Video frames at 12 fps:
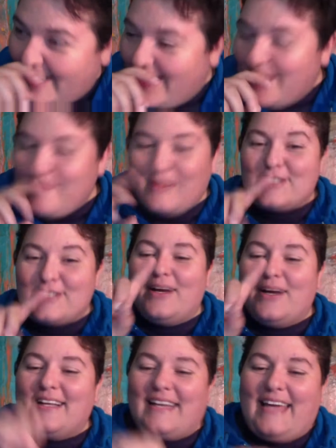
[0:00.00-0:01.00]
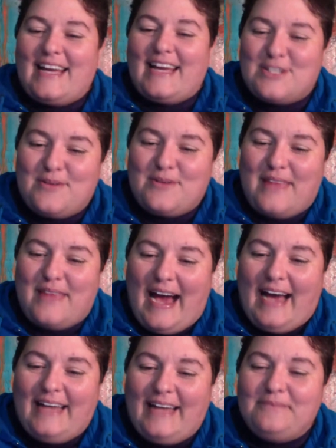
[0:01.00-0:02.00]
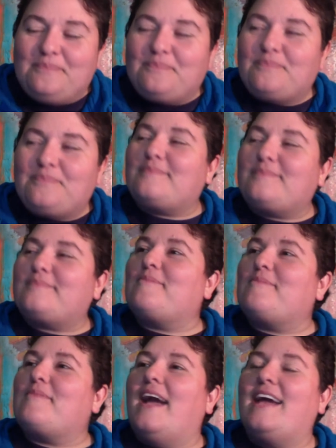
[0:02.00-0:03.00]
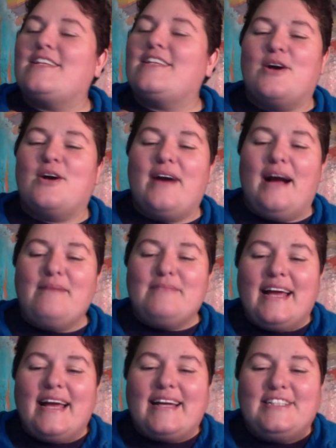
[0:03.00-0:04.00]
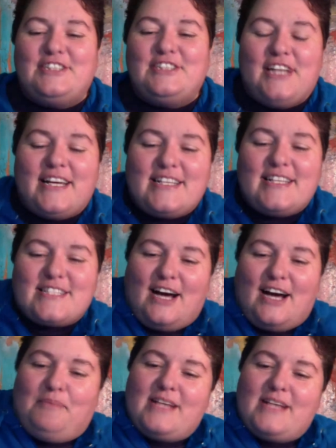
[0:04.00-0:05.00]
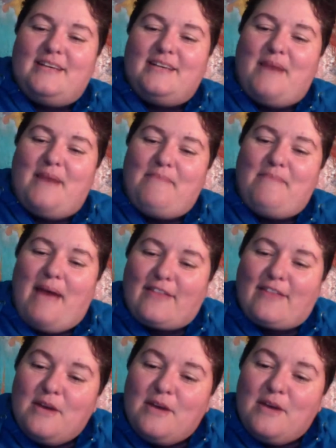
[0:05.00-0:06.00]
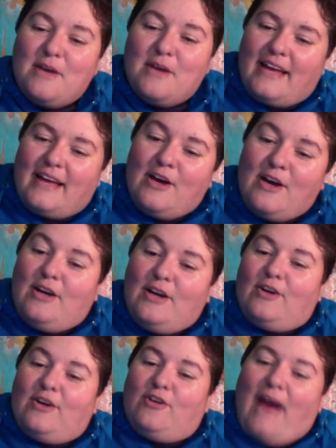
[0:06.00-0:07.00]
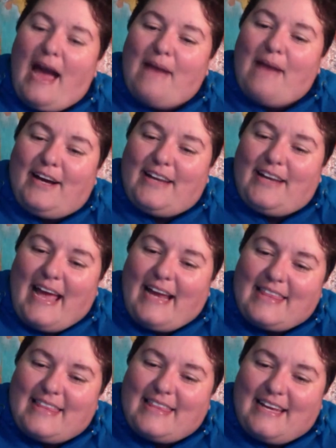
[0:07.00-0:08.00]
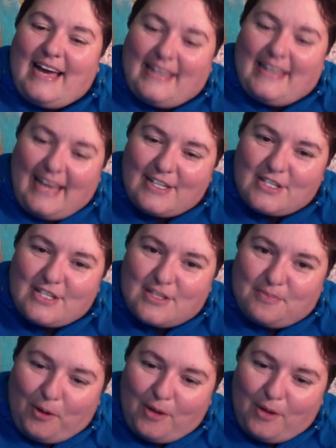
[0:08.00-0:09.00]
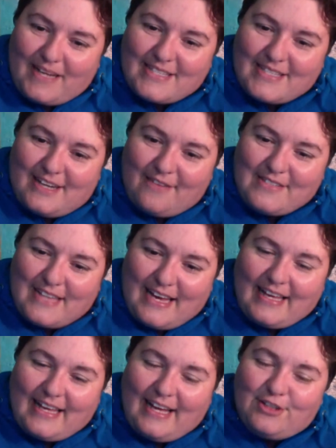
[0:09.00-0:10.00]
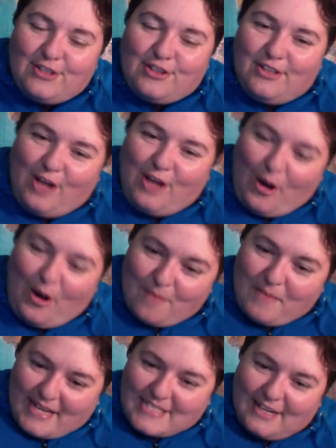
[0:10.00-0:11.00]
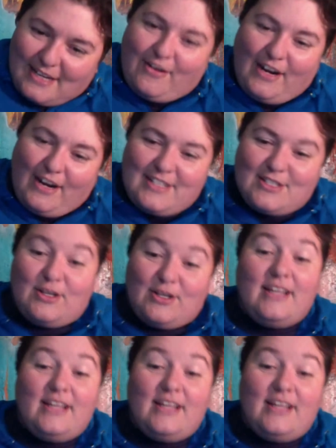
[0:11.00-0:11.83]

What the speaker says: But the toilet can't do that. And so I'm like a jigsaw puzzle in my bathroom, like grabbing onto anything I can to support myself as I lower myself onto the toilet.